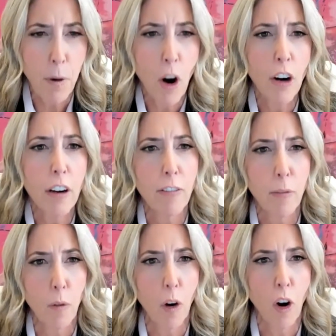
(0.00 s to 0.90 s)
Part of
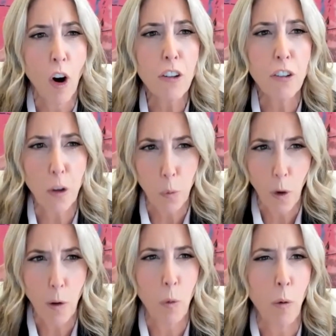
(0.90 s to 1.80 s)
also
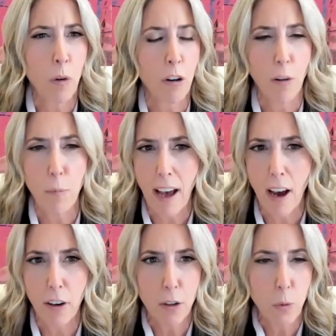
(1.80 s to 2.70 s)
what we're
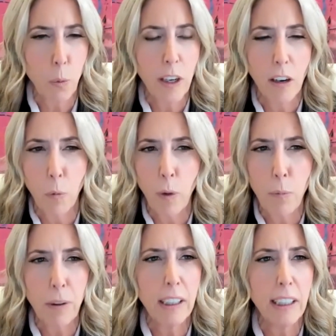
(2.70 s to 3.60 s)
about is
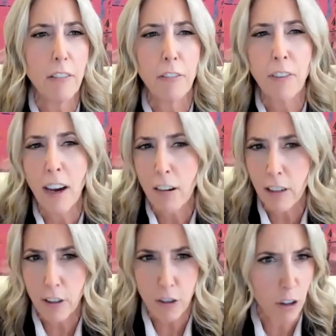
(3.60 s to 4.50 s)
we believe
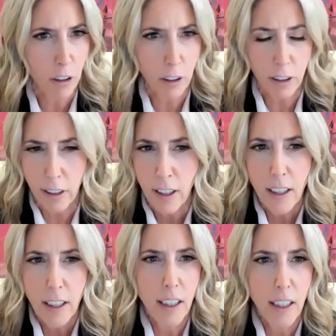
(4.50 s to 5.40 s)
very strongly
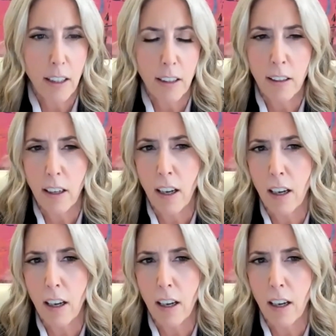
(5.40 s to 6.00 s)
in